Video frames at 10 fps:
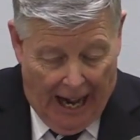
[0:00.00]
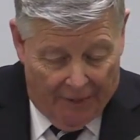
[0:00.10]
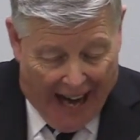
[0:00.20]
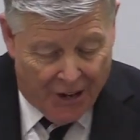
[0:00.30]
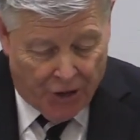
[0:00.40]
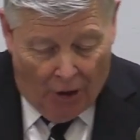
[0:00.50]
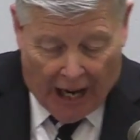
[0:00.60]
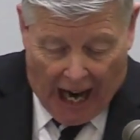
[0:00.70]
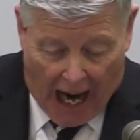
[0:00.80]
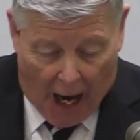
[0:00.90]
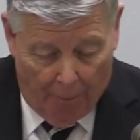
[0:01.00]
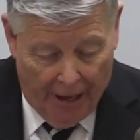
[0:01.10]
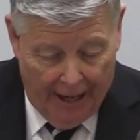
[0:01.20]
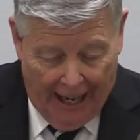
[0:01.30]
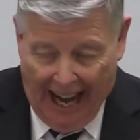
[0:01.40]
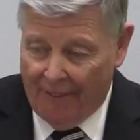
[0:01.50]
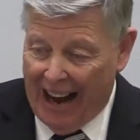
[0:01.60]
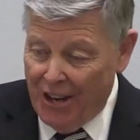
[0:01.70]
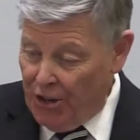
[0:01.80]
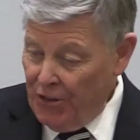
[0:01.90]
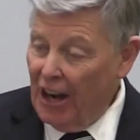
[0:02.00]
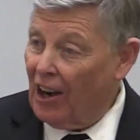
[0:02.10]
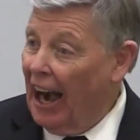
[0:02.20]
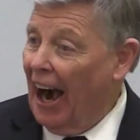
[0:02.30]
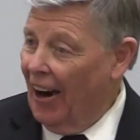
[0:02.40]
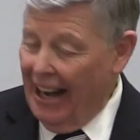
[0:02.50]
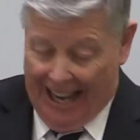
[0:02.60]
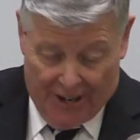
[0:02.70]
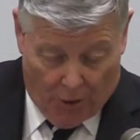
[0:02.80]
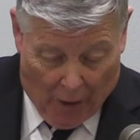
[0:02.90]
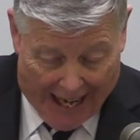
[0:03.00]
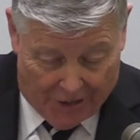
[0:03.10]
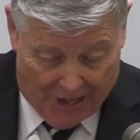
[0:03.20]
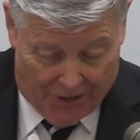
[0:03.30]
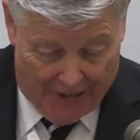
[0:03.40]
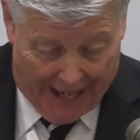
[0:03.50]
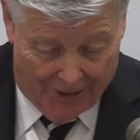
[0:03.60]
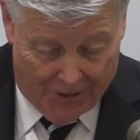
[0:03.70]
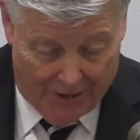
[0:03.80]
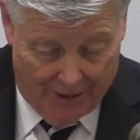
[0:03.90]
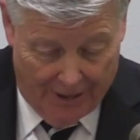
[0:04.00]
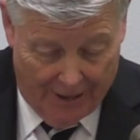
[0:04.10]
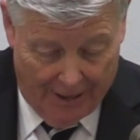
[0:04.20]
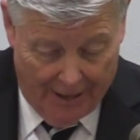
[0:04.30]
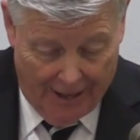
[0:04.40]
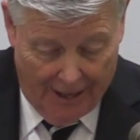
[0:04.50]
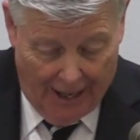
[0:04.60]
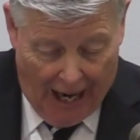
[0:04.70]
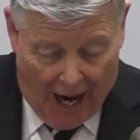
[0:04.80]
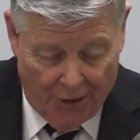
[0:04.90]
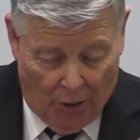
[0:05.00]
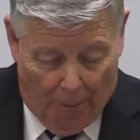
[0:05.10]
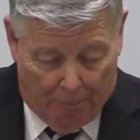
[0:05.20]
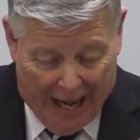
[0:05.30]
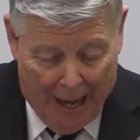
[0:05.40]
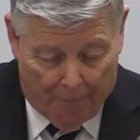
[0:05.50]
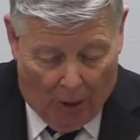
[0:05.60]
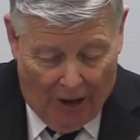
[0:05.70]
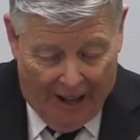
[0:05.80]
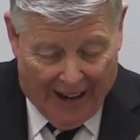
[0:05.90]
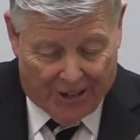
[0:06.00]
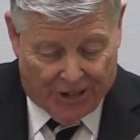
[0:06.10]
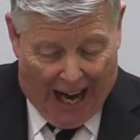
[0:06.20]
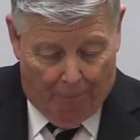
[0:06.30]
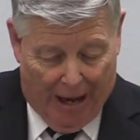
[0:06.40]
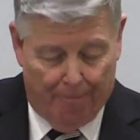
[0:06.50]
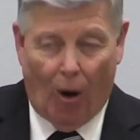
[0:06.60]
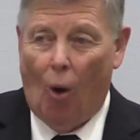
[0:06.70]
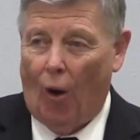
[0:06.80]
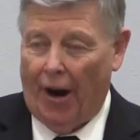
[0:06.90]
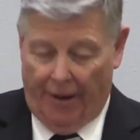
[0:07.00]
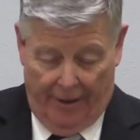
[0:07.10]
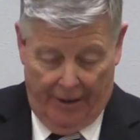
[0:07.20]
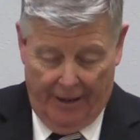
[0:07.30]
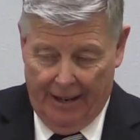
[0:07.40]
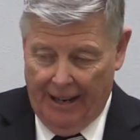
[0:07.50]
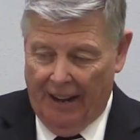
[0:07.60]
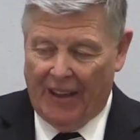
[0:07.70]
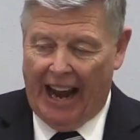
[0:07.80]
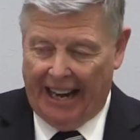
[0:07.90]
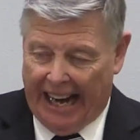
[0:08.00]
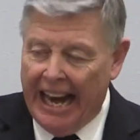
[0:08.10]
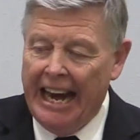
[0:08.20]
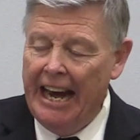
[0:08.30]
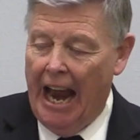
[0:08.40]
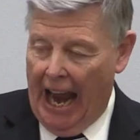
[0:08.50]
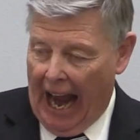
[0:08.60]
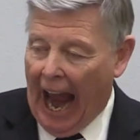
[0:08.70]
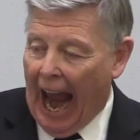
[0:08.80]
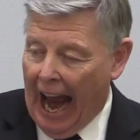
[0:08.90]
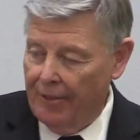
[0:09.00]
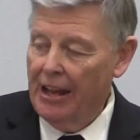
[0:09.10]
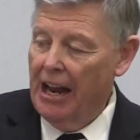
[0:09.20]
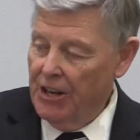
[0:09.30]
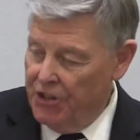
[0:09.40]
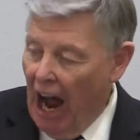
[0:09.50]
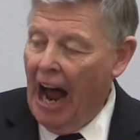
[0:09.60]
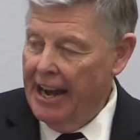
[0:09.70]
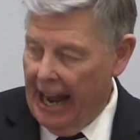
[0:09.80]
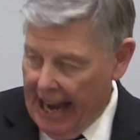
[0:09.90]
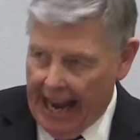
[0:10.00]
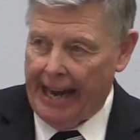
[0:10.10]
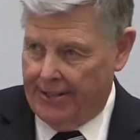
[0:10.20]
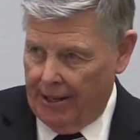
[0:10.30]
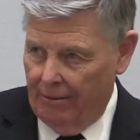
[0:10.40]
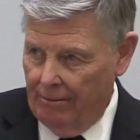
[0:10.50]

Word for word: They shall come and they shall declare his righteousness unto a people that shall be born, that he hath done it.